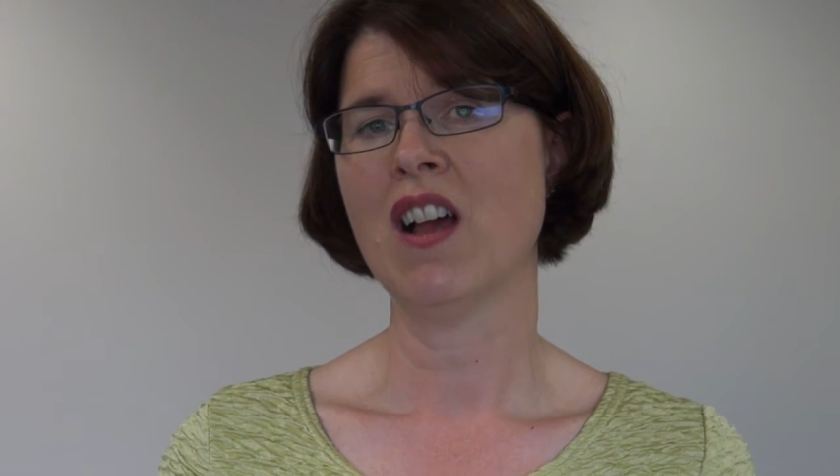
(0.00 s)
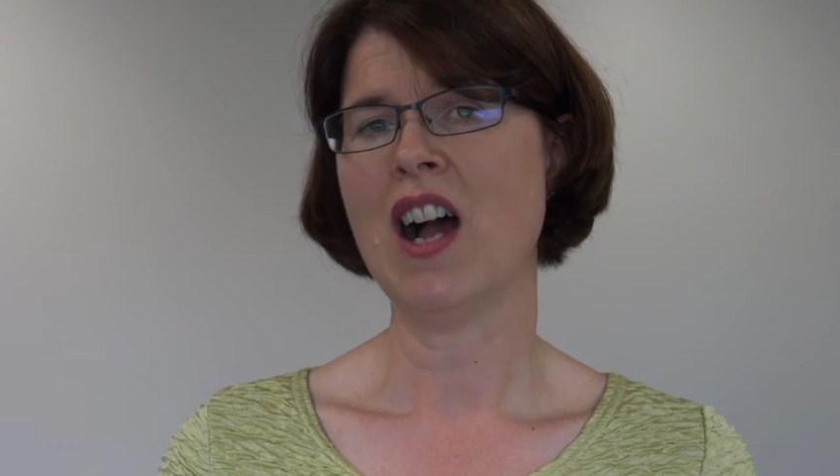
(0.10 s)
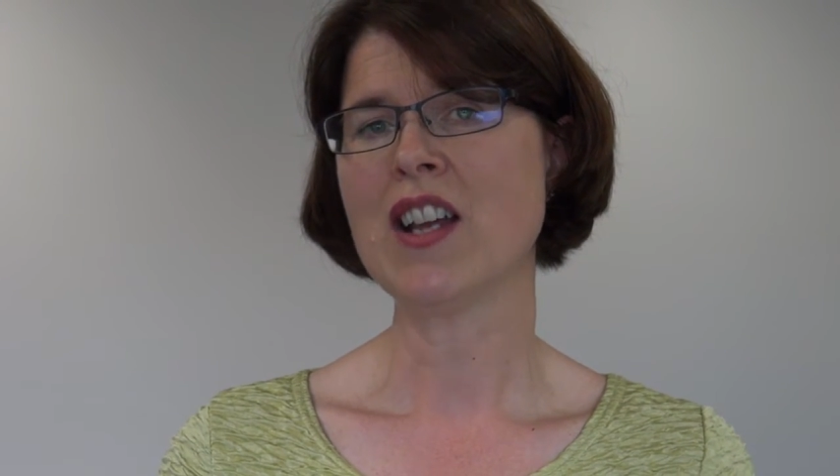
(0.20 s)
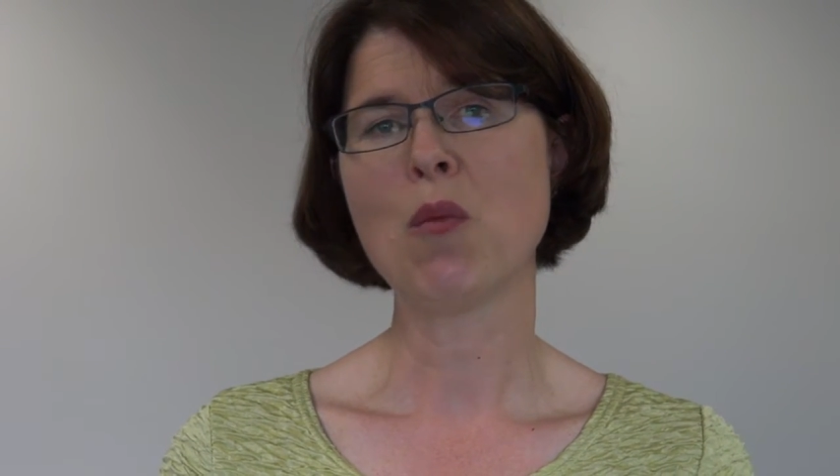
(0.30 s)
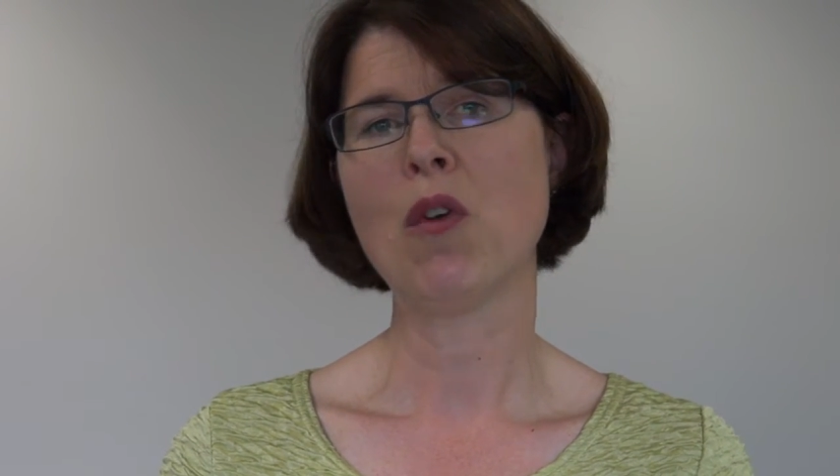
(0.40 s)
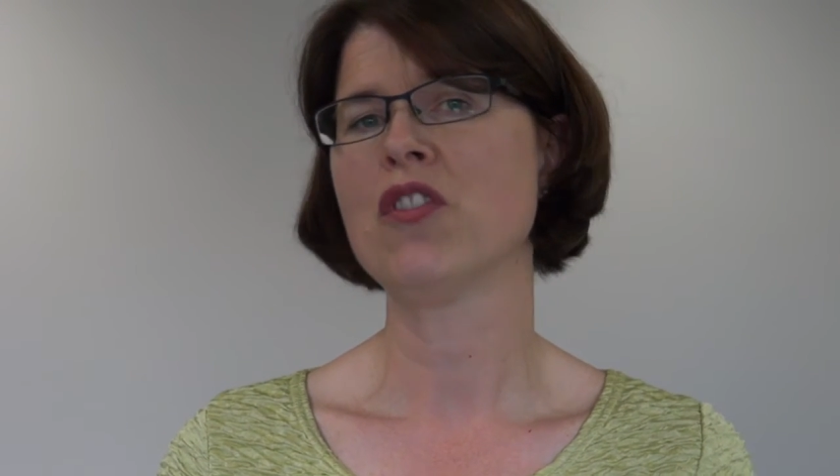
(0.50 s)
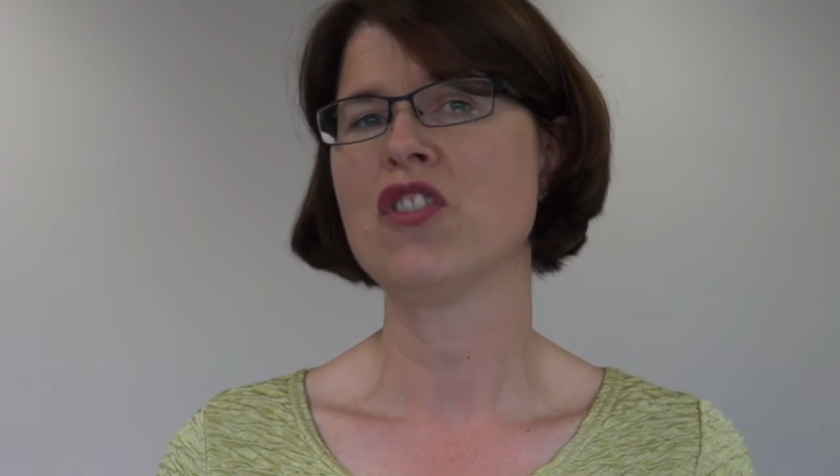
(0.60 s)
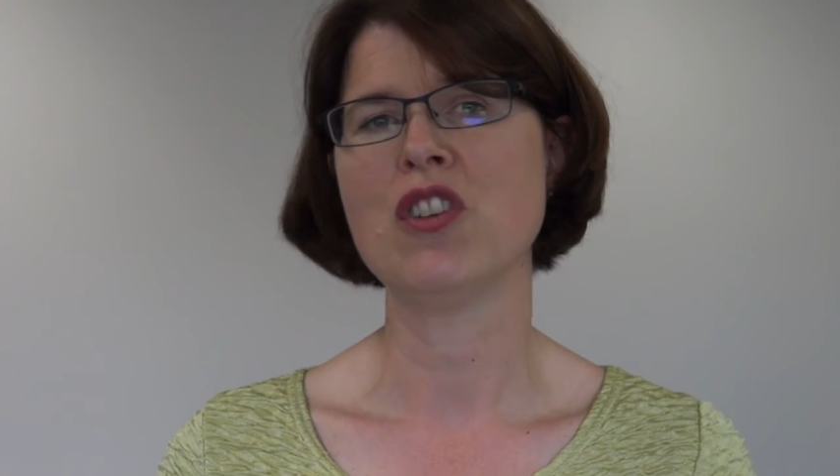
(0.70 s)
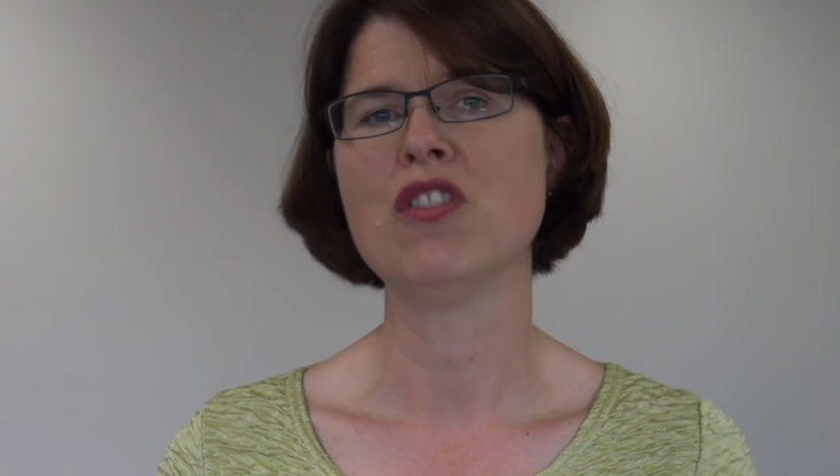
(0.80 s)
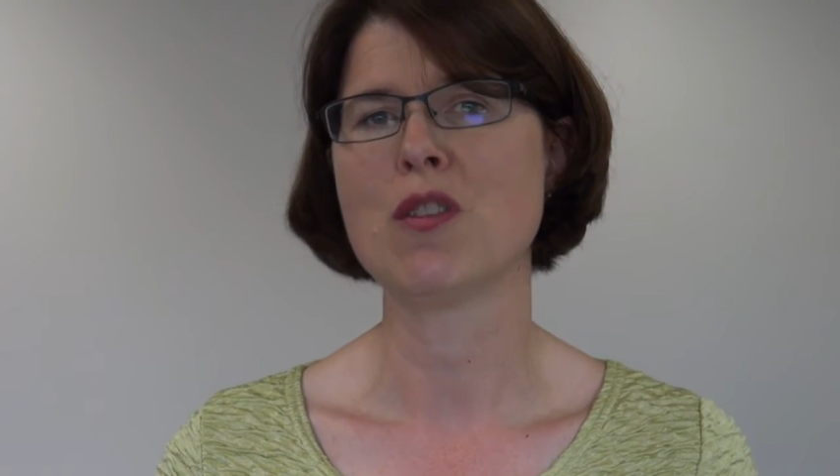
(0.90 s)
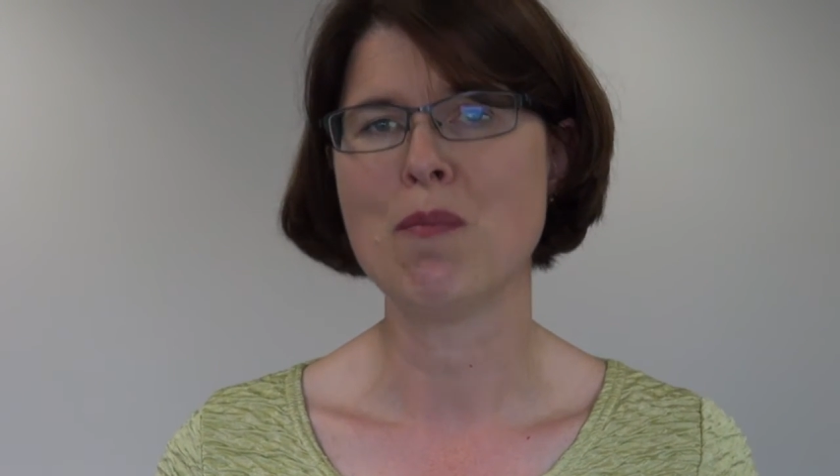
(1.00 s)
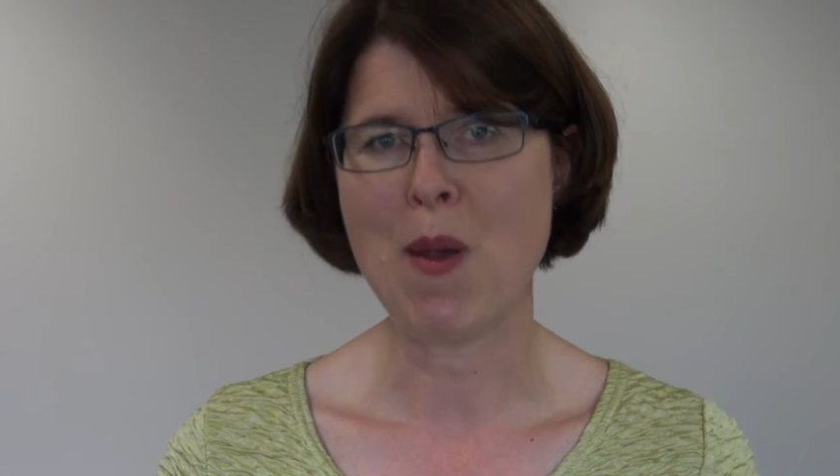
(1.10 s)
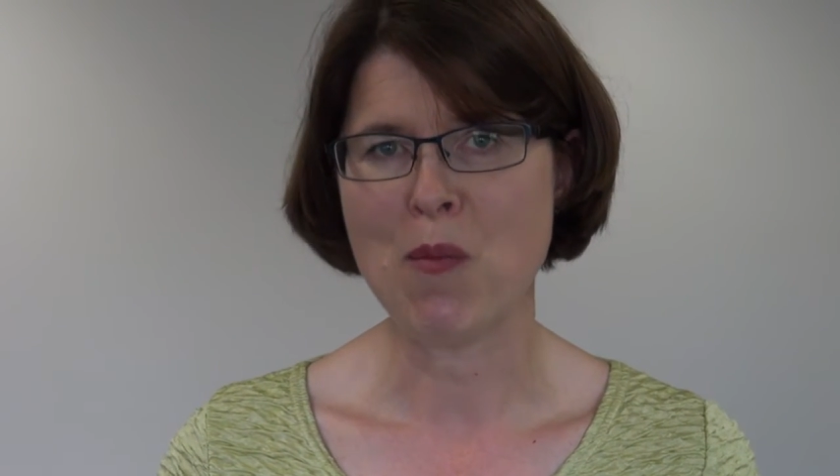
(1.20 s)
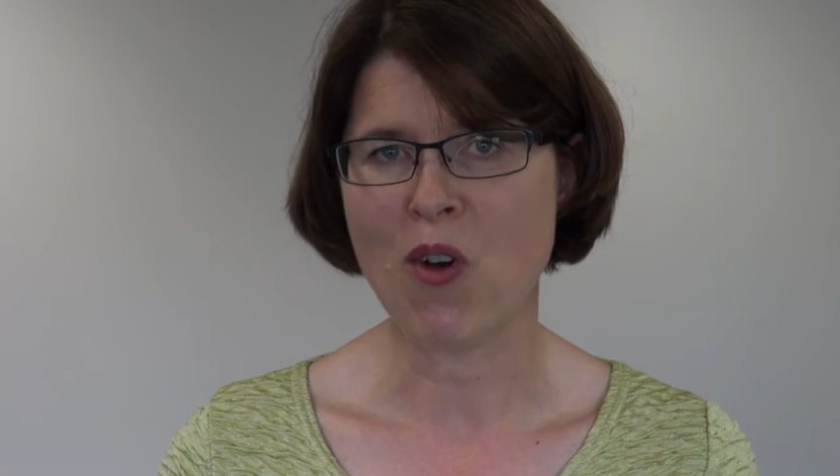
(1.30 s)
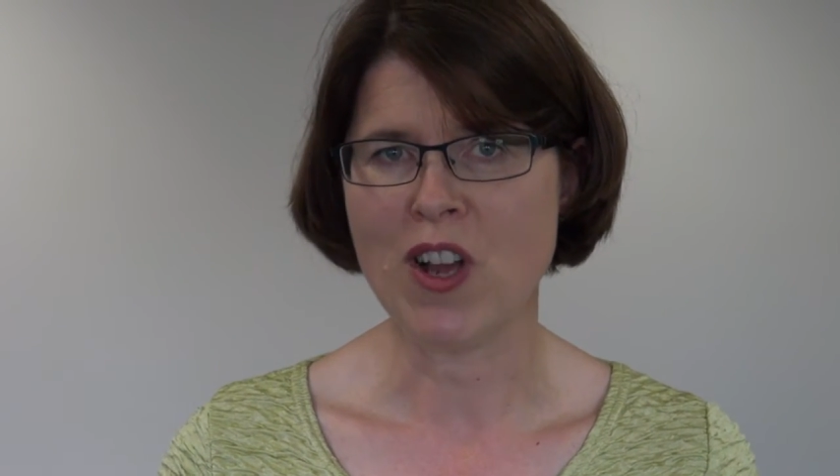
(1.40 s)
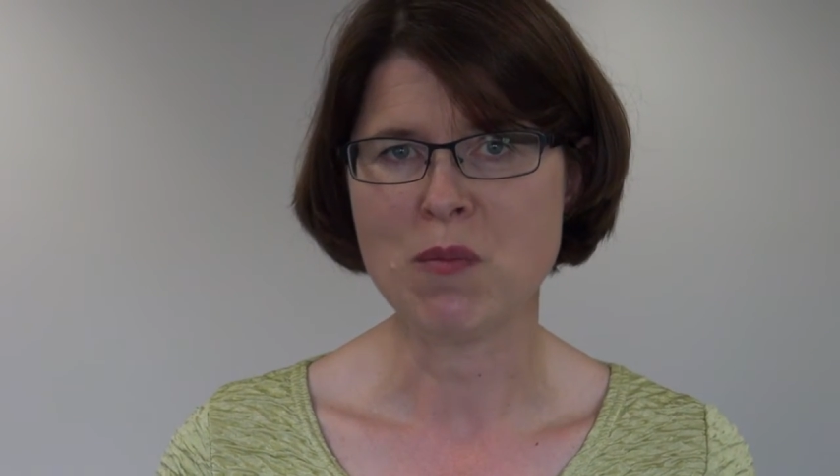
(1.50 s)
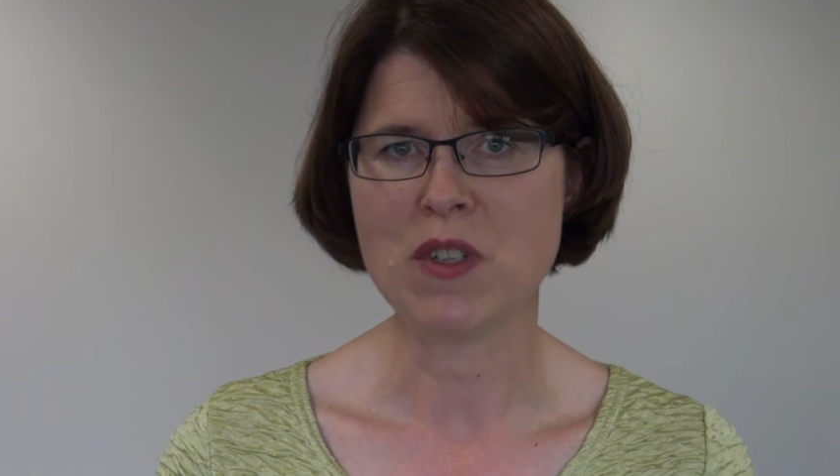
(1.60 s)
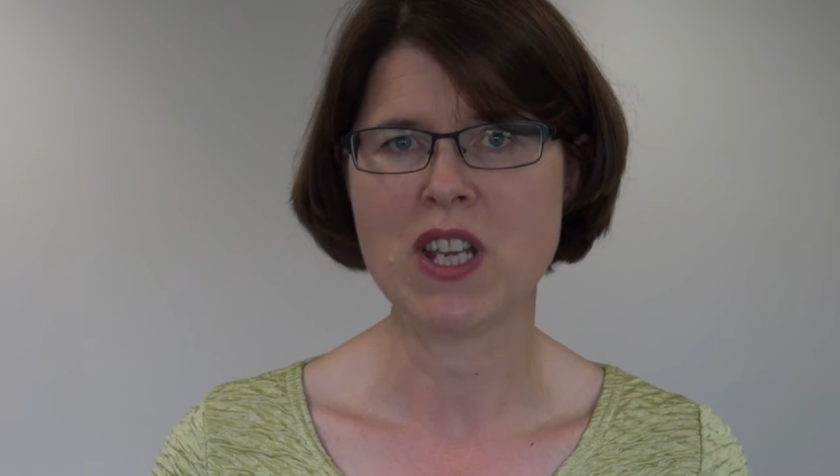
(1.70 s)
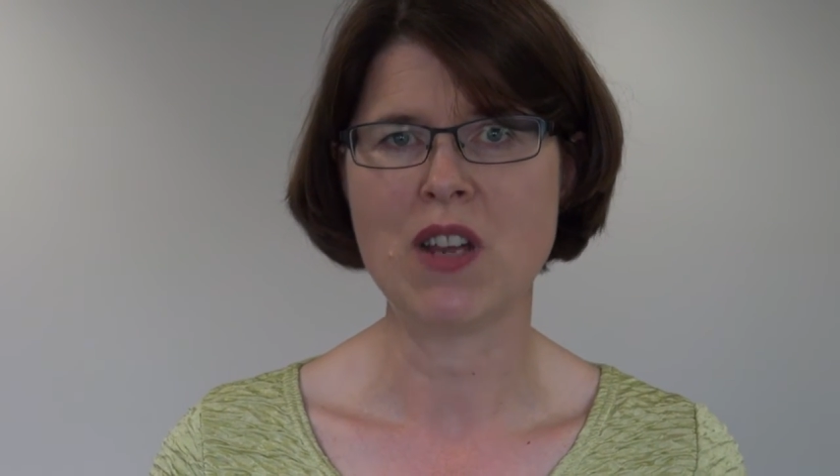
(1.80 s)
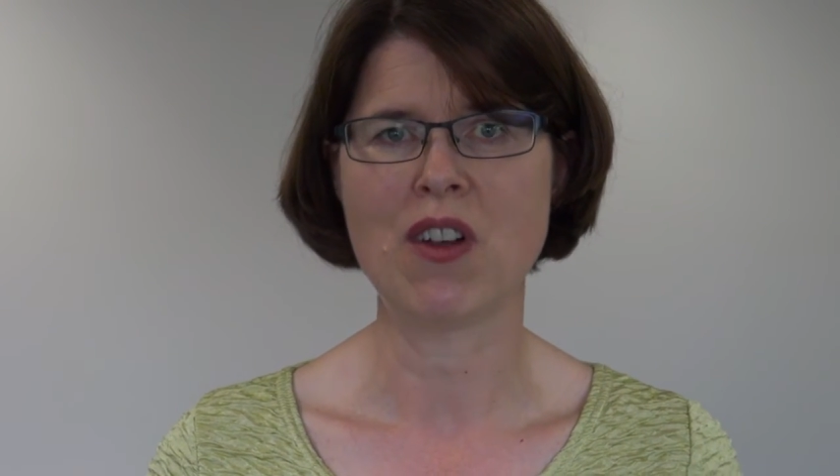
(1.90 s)
I don't want the students to memorise
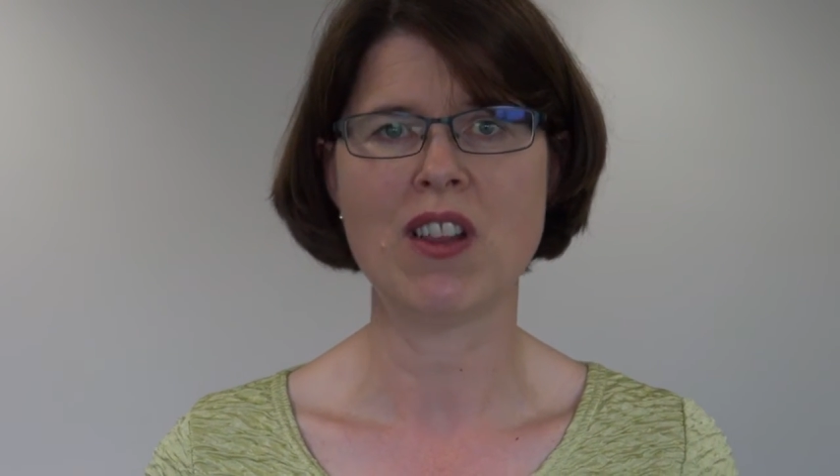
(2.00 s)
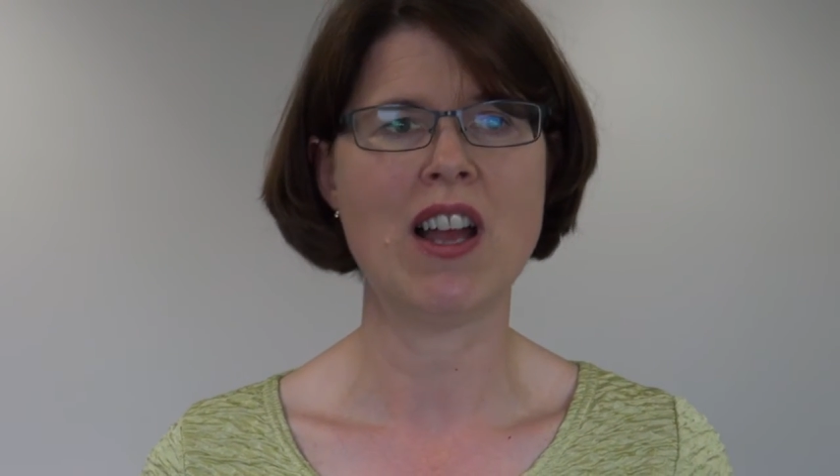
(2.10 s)
material.